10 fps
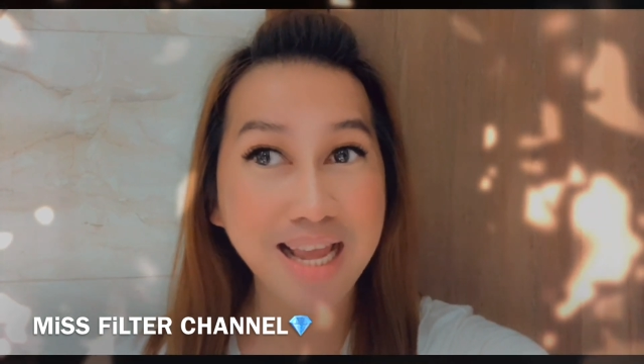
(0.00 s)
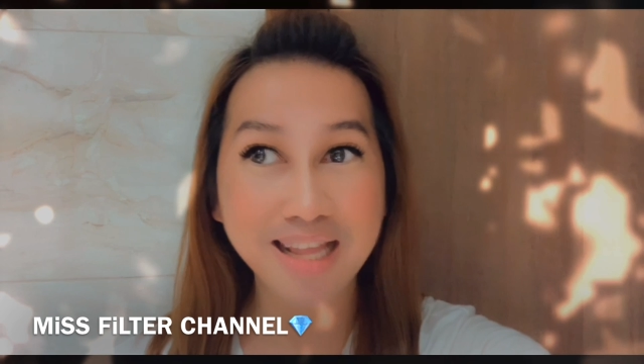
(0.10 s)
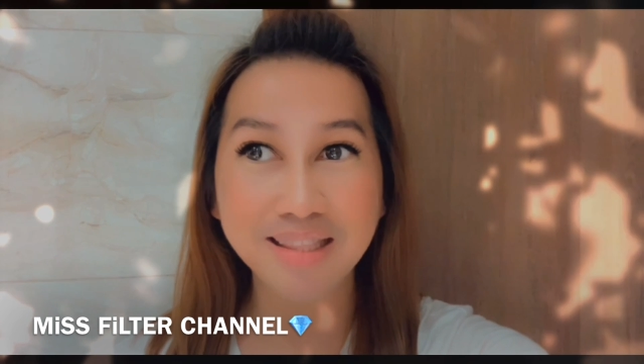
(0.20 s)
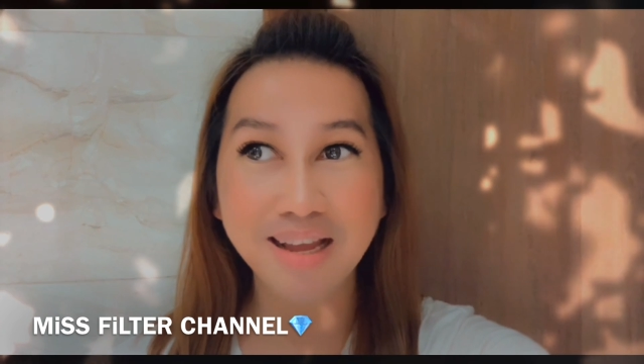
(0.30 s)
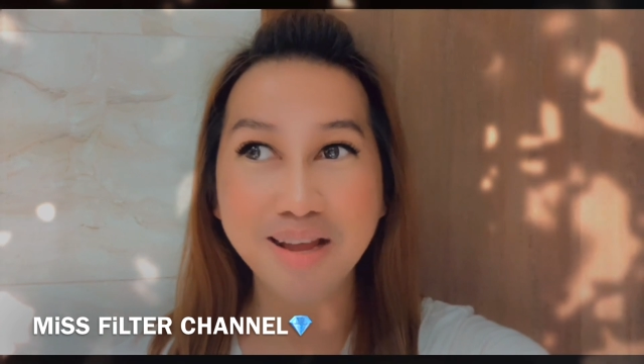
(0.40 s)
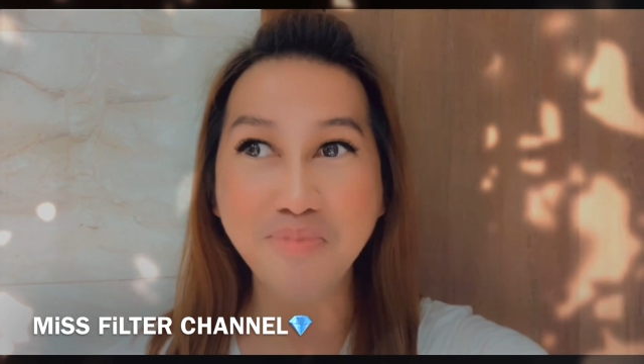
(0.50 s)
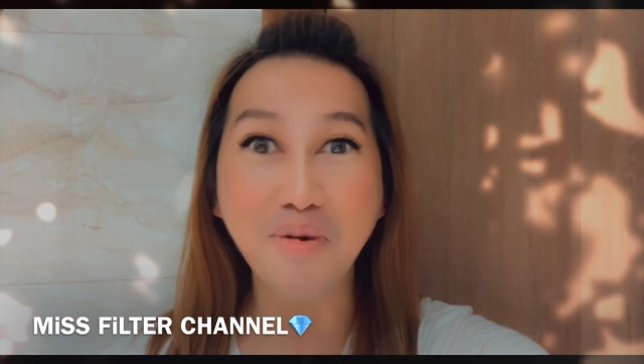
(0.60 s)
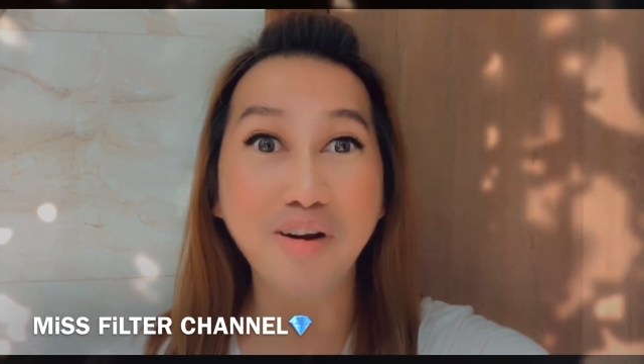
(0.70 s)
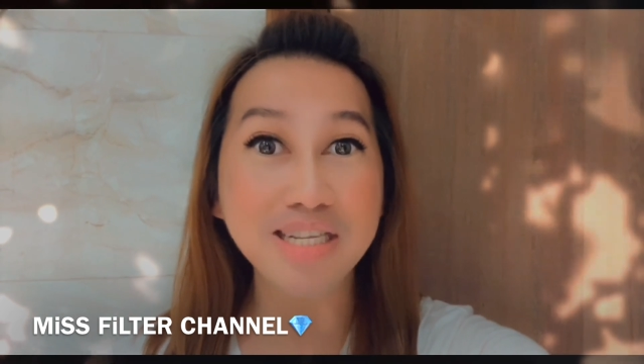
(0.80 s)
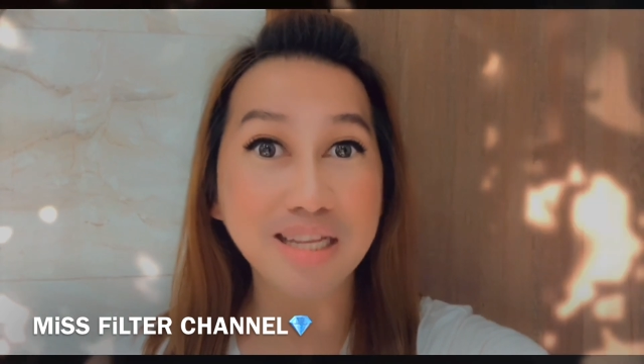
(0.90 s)
And
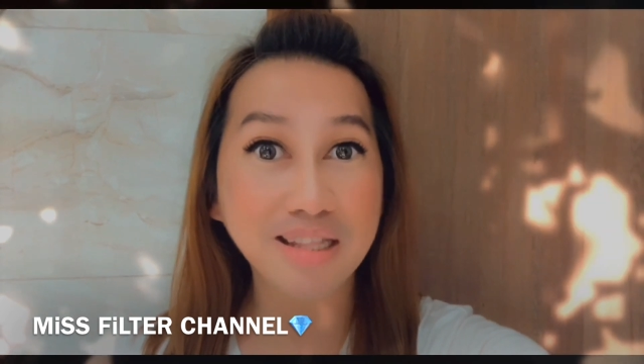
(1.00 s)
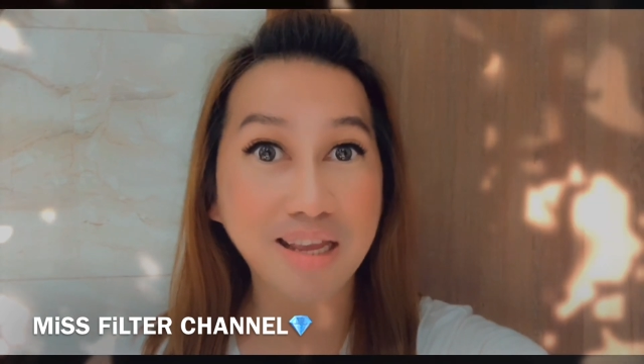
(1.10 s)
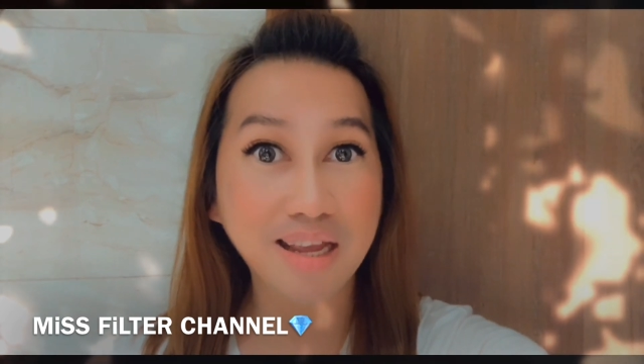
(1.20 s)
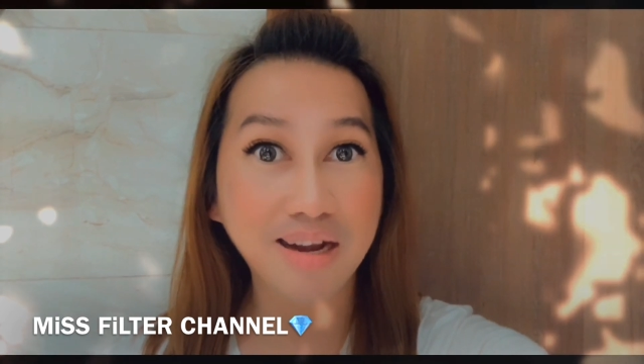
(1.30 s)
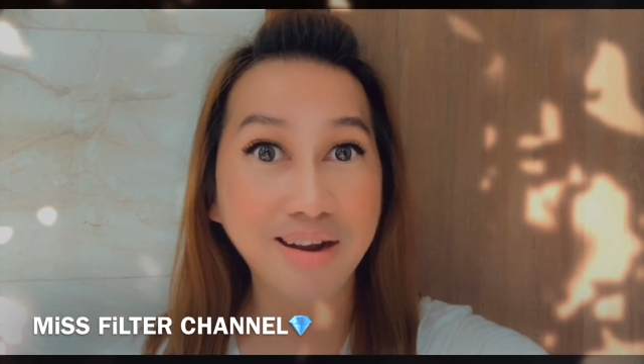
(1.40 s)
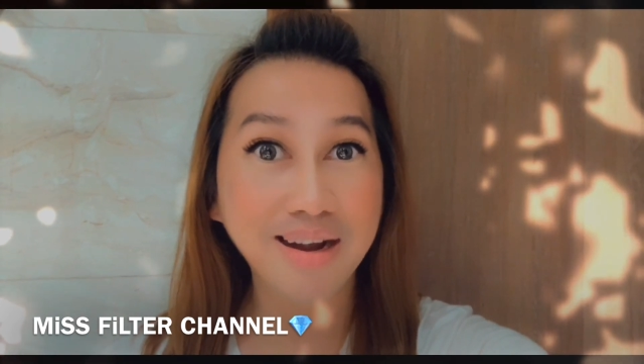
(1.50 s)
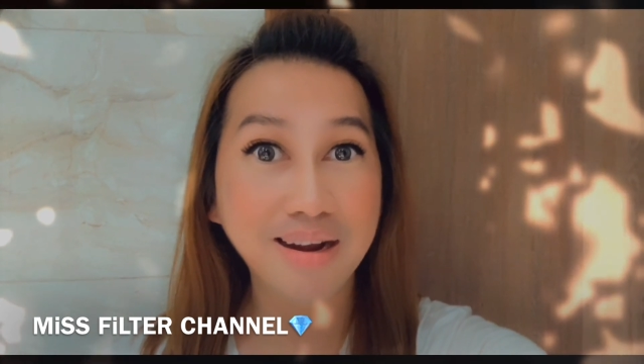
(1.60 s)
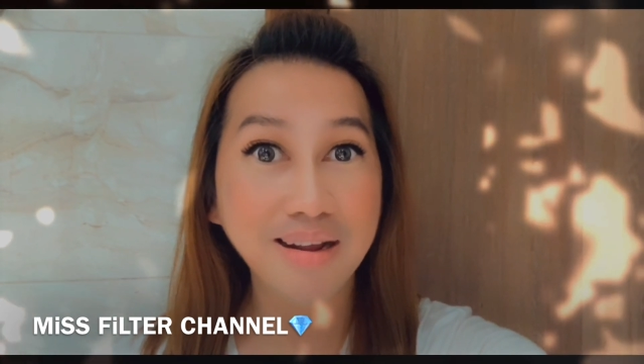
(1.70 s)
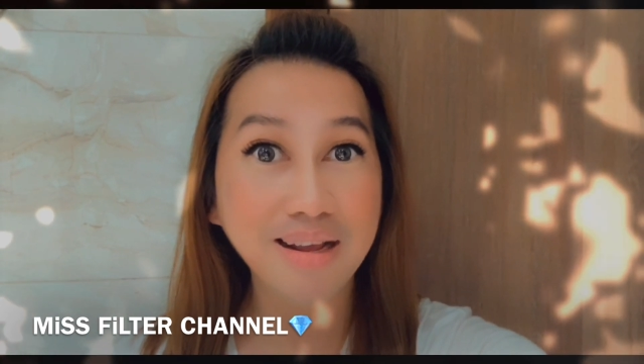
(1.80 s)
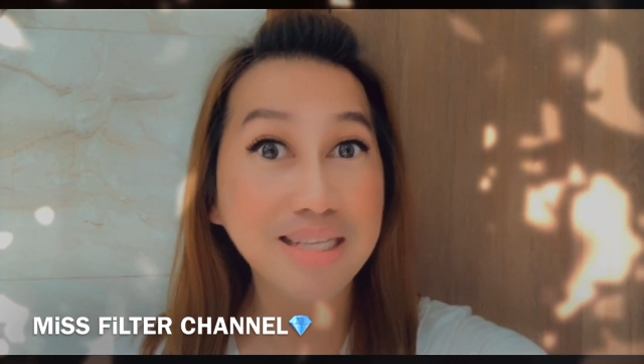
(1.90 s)
MORISSETTE here
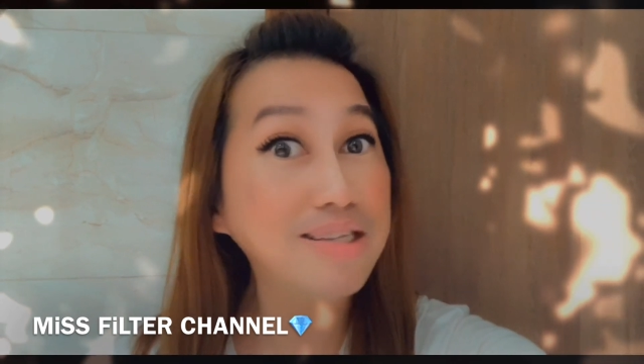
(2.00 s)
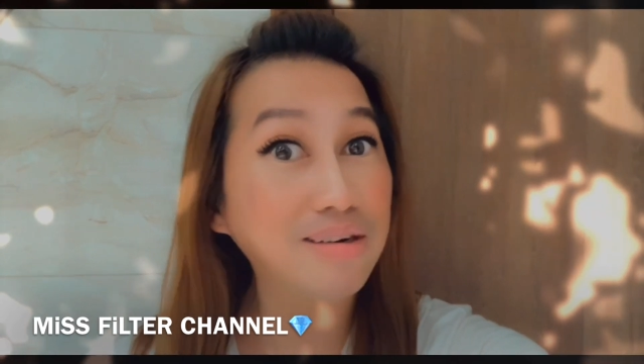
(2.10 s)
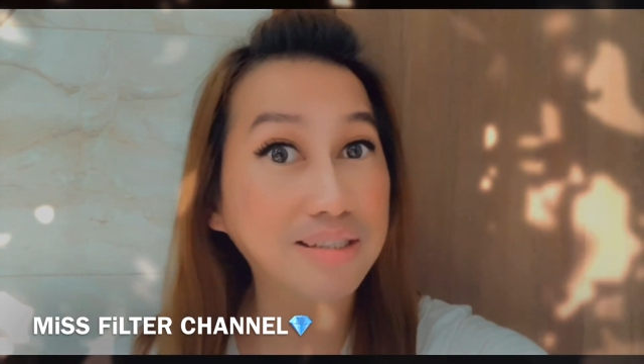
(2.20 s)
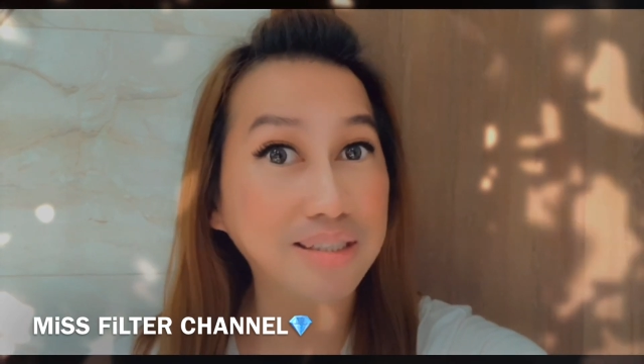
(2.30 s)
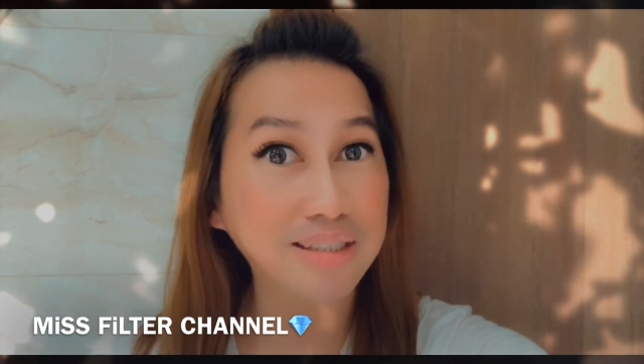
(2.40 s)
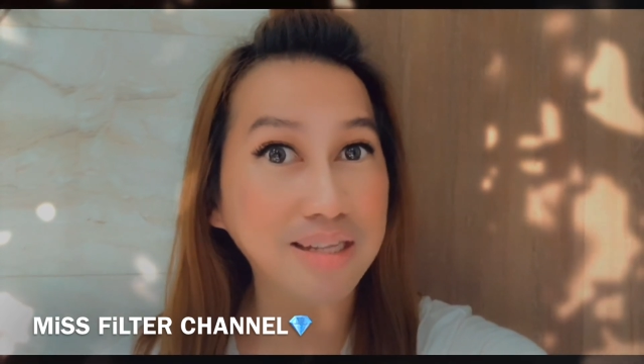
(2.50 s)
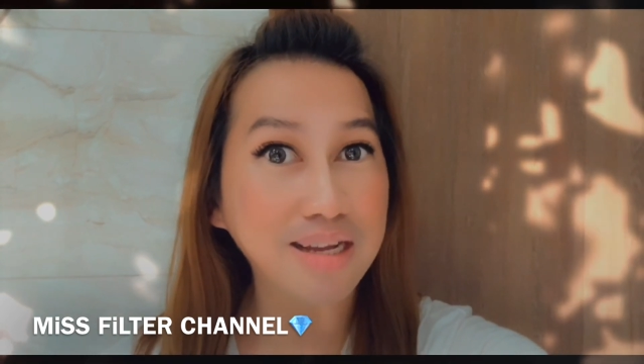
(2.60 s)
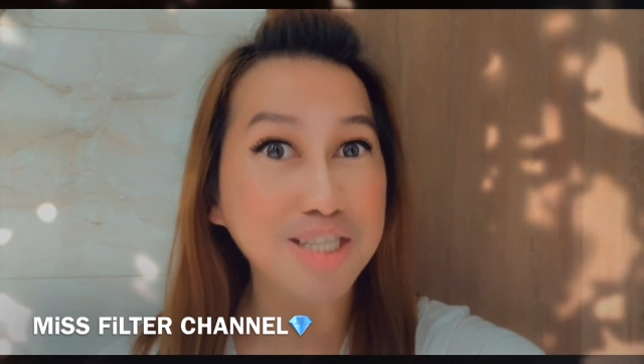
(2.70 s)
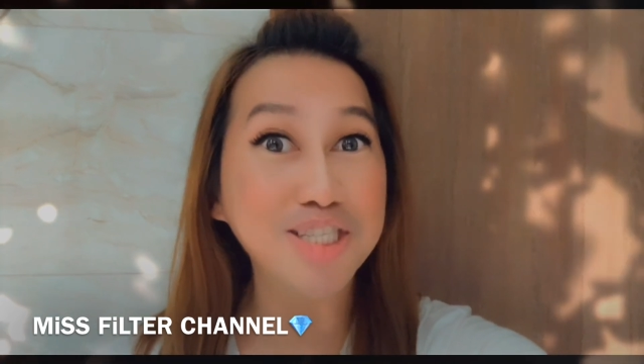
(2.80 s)
is so good.